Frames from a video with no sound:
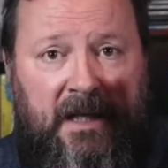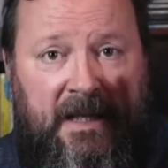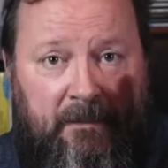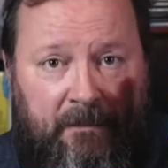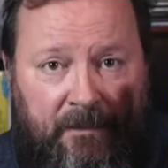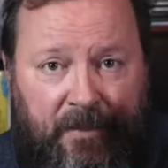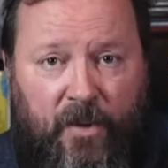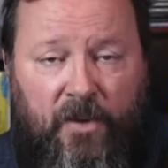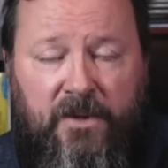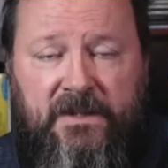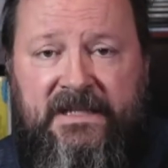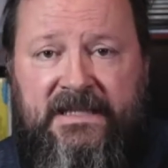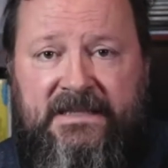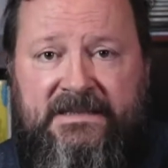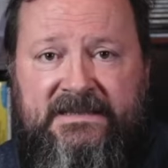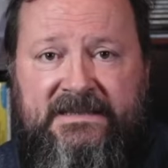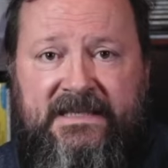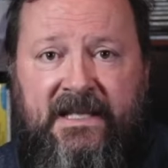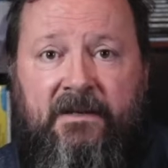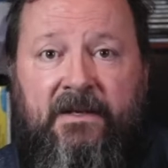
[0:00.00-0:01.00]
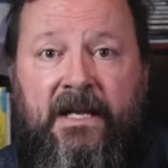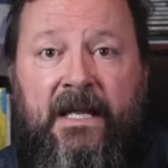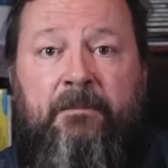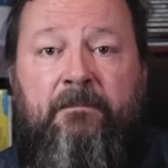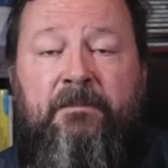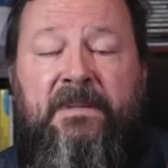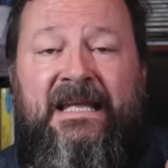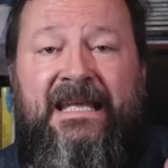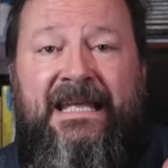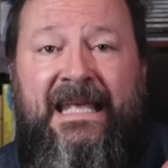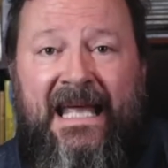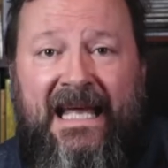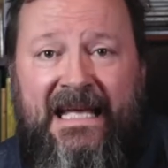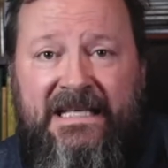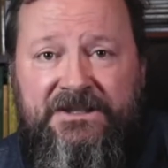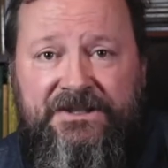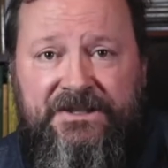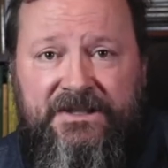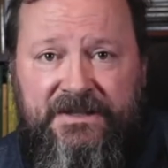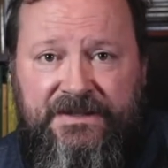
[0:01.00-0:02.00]
importance, their
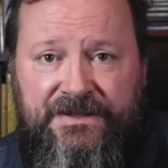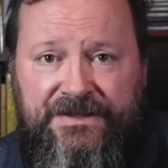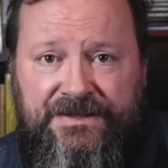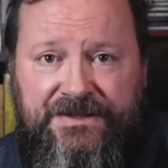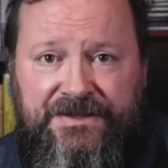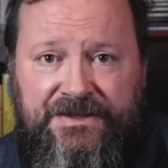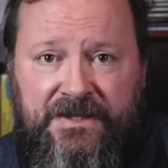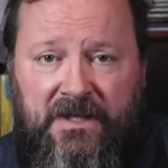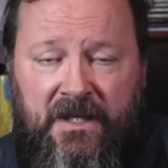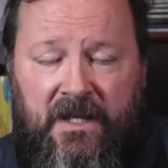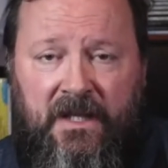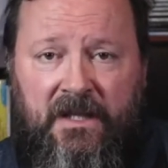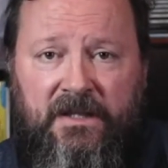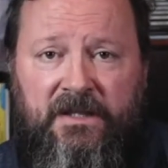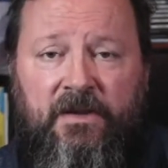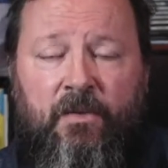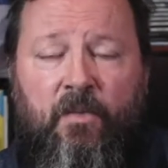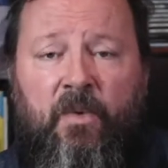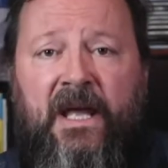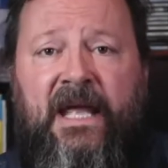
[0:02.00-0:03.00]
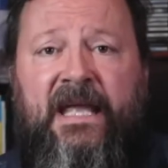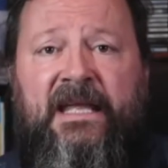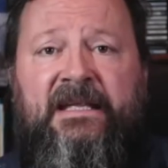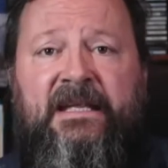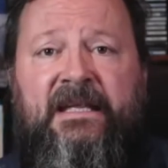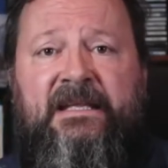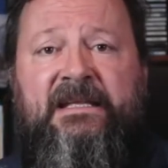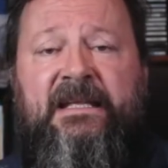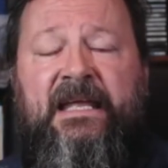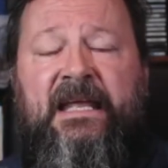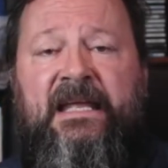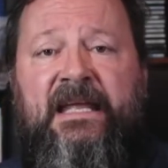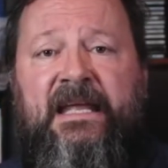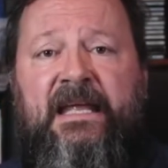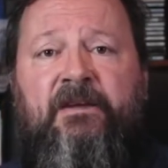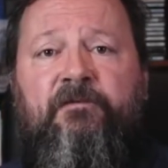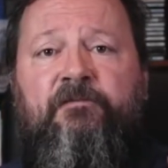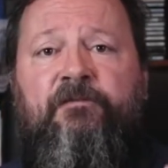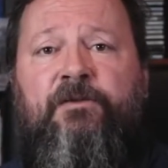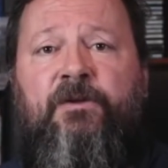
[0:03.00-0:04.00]
implications, the way that they
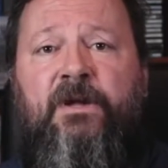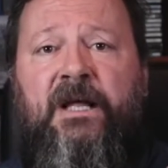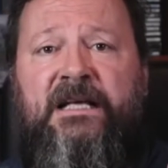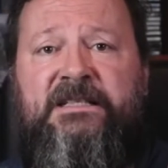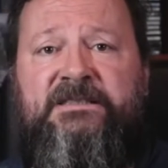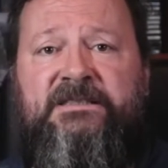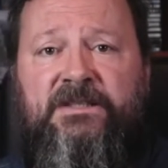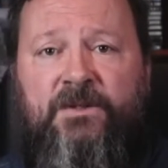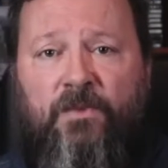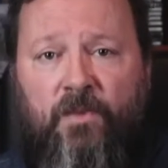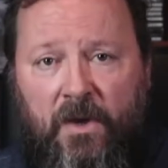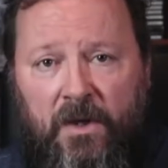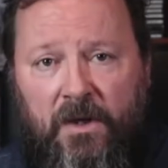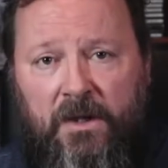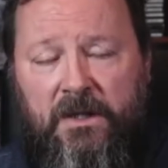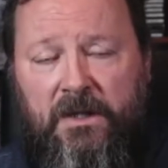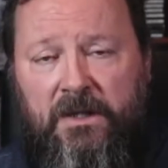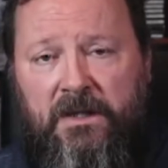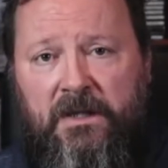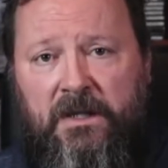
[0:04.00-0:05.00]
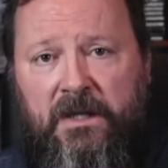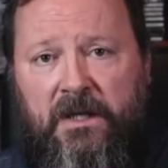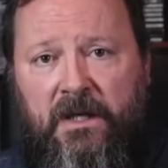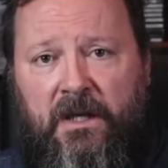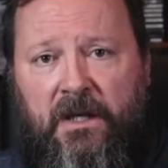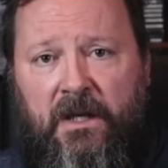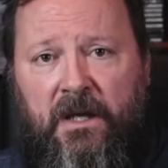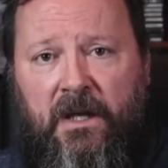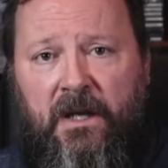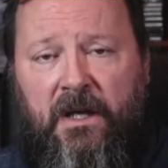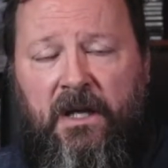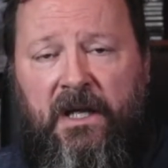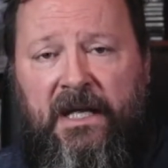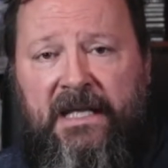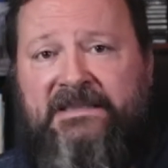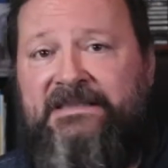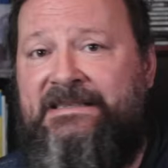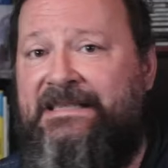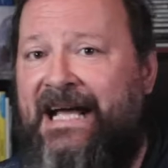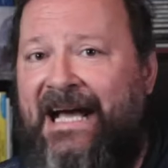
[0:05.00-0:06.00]
influence the world
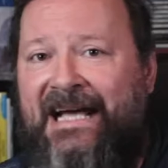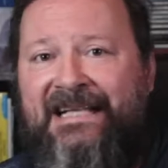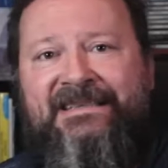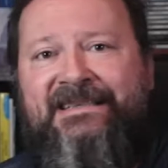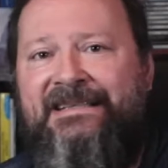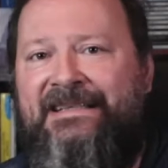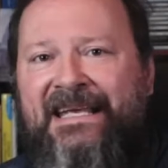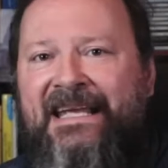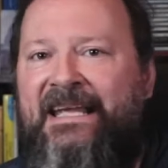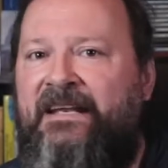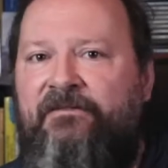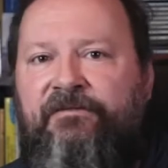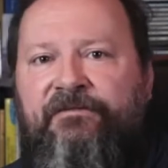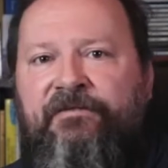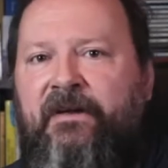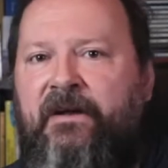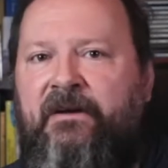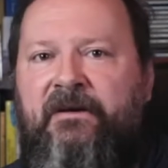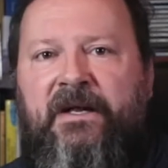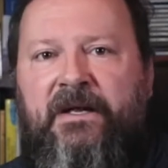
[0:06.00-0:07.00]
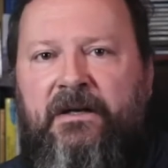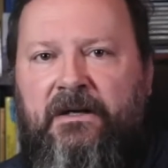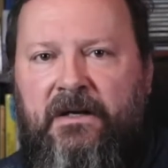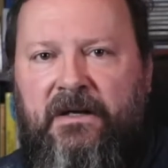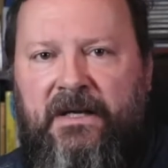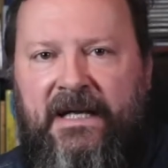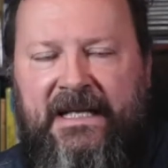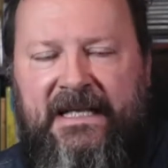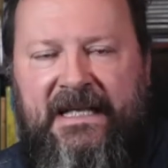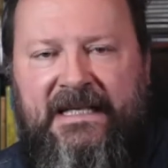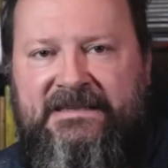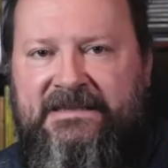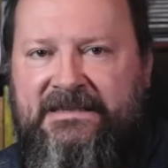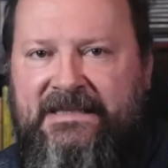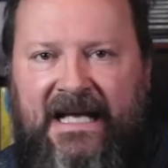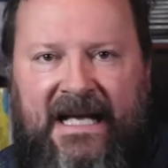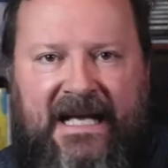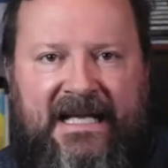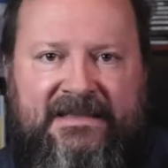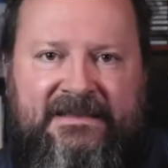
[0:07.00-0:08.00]
is not inferior. It is
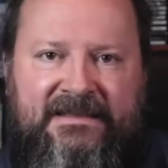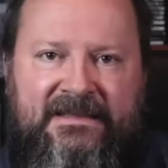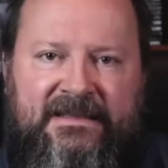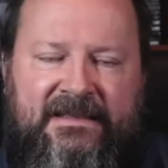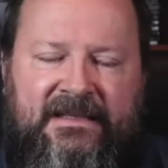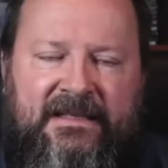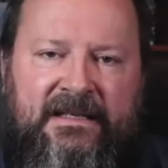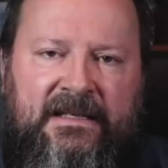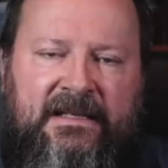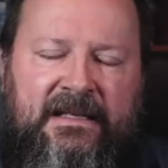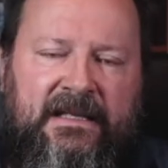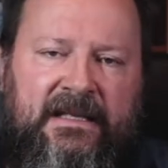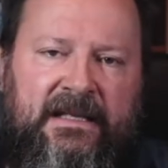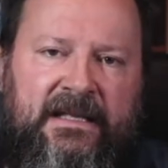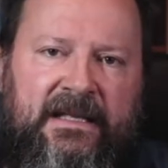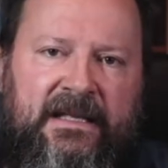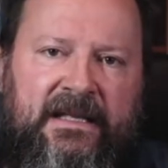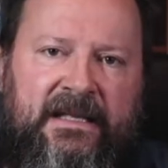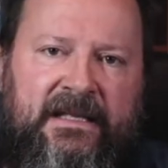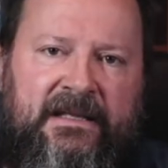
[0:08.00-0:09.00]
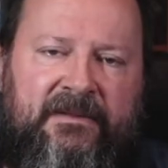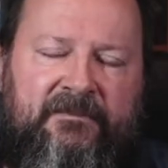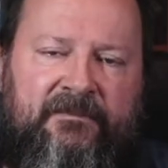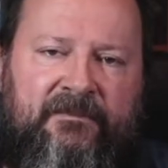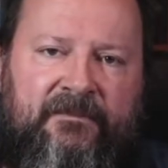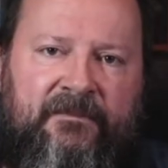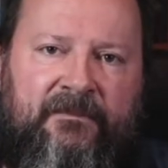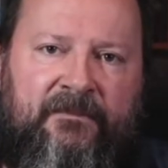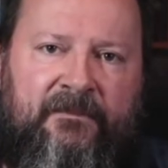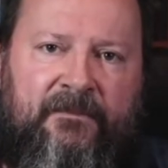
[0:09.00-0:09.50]
not uh,